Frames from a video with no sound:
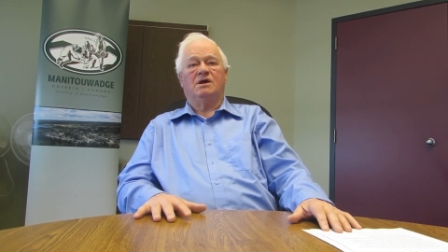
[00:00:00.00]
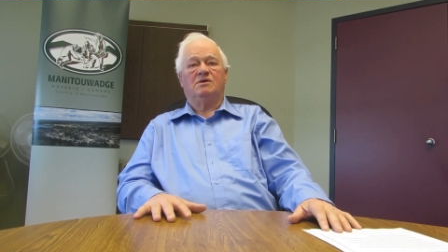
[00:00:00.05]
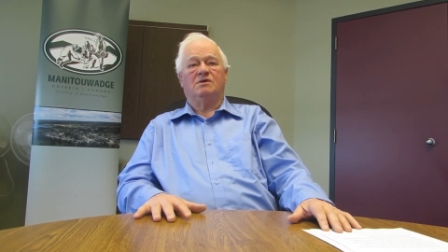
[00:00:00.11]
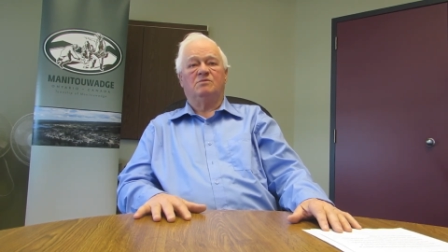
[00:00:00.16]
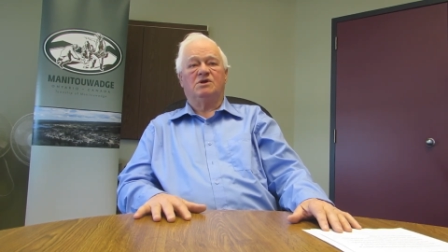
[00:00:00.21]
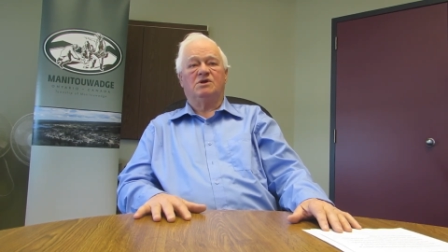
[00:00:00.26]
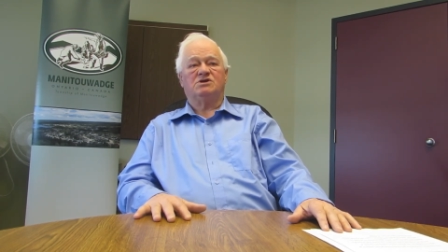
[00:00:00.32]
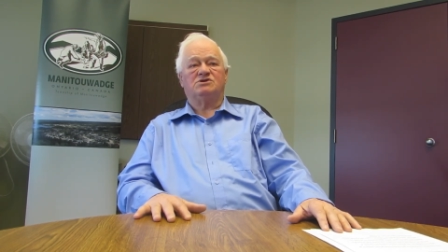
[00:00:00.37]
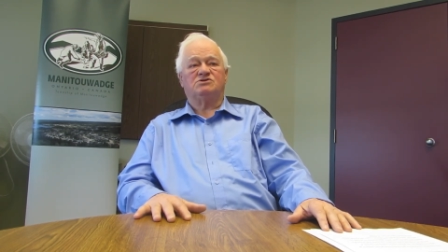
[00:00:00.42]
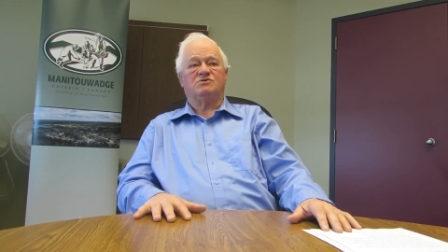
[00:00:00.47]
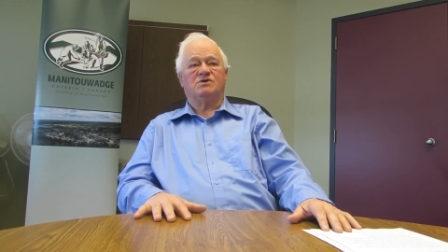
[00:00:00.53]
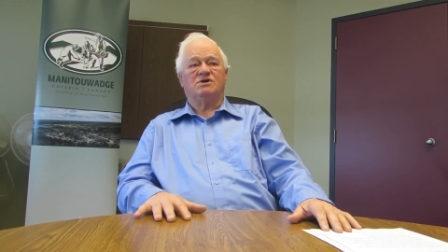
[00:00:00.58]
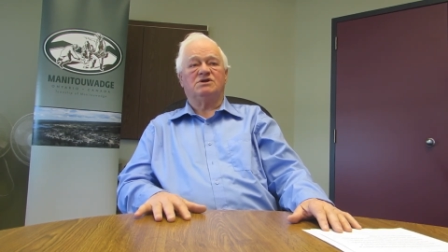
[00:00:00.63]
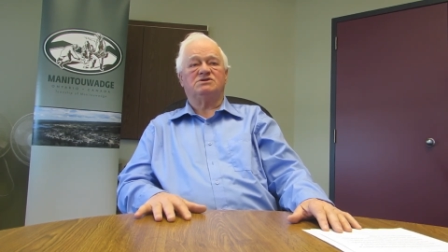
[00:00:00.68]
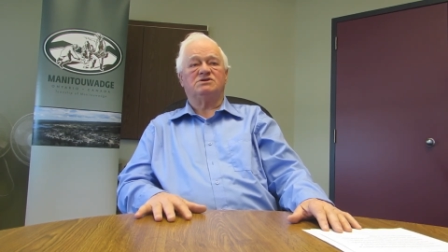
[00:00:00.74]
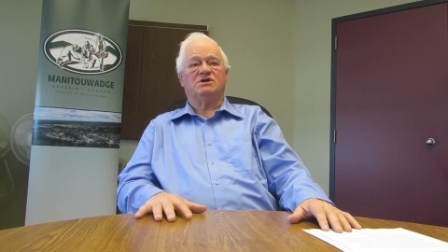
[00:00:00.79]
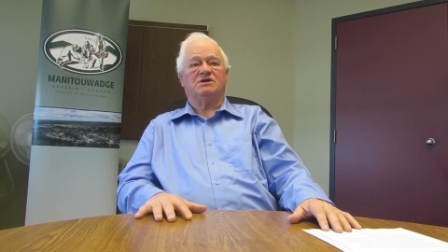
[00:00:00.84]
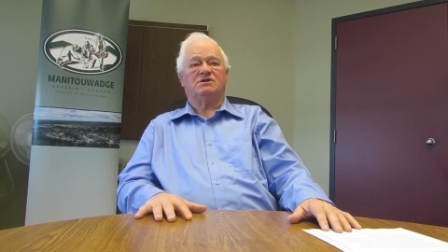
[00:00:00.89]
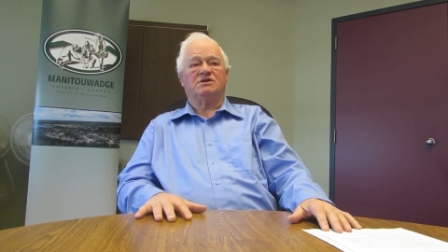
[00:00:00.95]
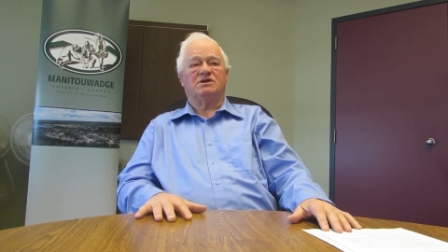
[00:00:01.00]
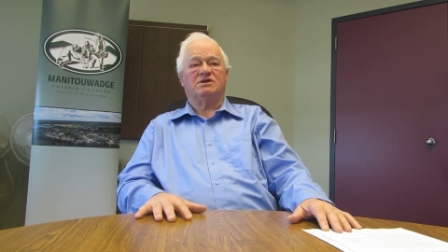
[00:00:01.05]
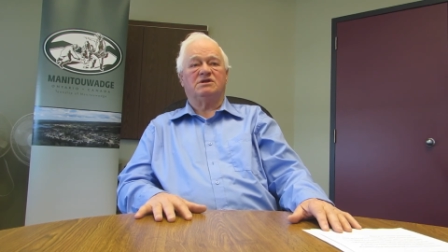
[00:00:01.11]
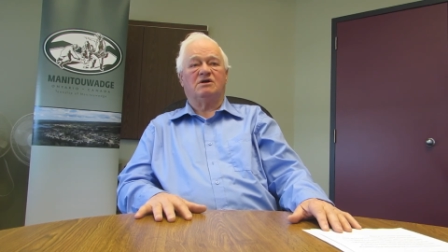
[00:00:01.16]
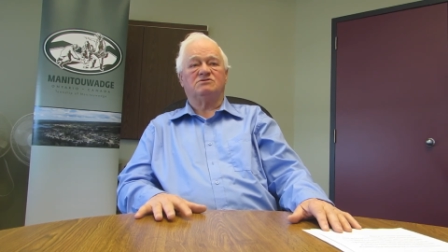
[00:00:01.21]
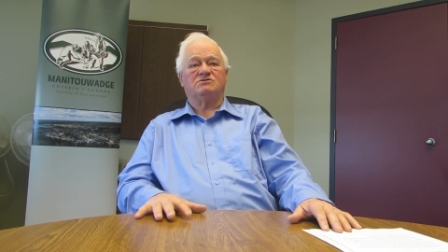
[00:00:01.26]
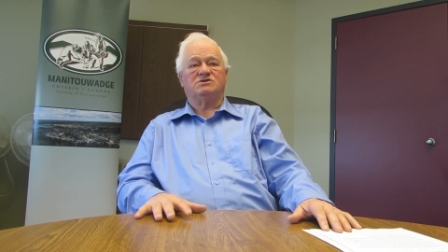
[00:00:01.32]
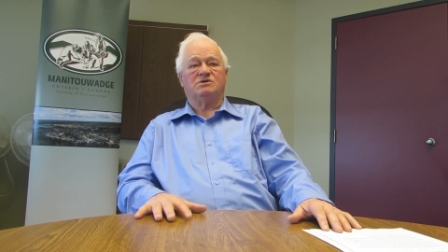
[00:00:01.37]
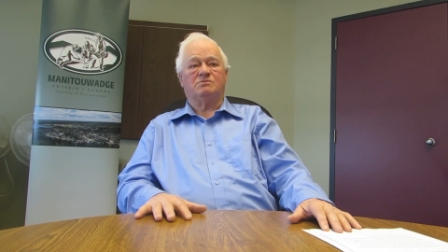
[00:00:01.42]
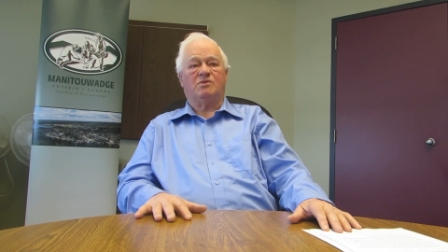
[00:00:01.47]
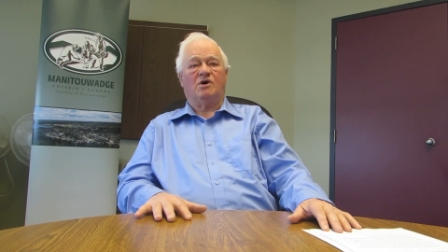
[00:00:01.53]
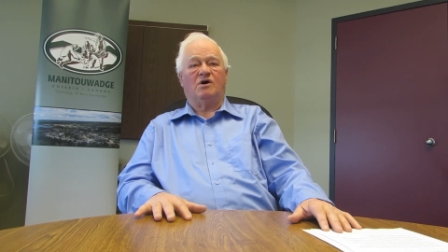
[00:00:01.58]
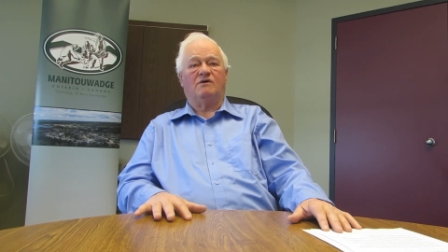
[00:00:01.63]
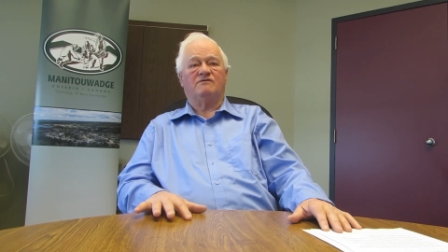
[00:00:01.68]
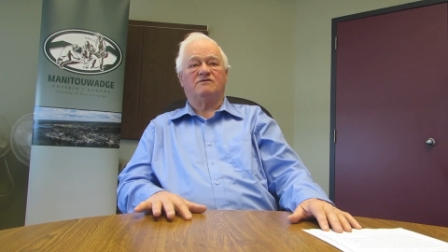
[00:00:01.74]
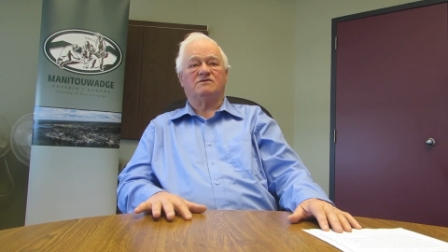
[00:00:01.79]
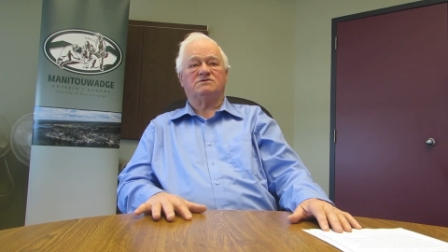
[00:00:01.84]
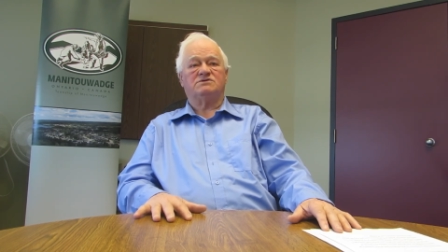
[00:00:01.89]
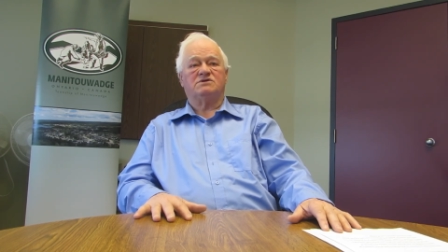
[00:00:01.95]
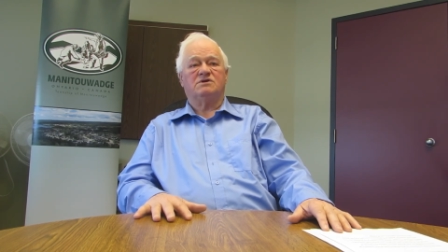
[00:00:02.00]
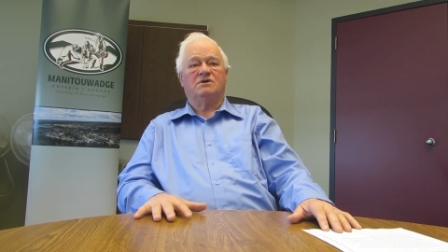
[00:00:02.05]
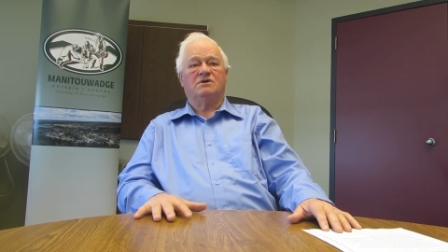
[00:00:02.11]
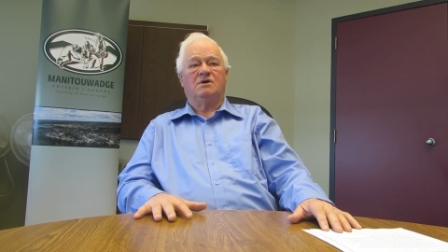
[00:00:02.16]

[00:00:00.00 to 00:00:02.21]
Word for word: administration at the township office